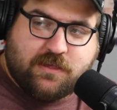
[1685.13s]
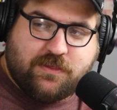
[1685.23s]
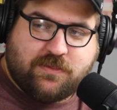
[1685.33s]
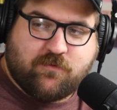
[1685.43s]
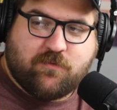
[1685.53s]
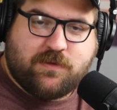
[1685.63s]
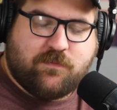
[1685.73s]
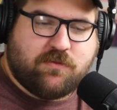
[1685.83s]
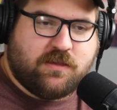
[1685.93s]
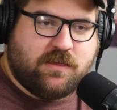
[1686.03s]
I think there will
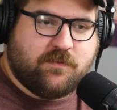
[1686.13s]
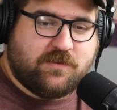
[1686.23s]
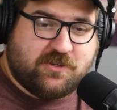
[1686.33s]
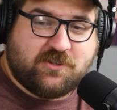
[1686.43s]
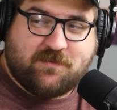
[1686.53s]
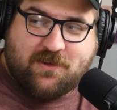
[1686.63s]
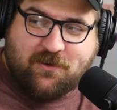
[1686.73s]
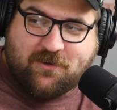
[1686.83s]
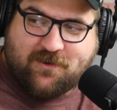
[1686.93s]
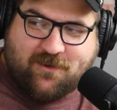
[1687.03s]
be plenty. Uh, judging by
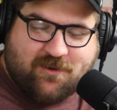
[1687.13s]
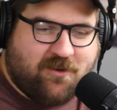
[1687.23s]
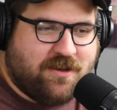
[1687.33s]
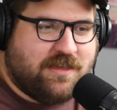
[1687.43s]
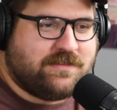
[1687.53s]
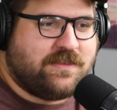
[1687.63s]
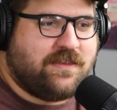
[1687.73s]
our our audience,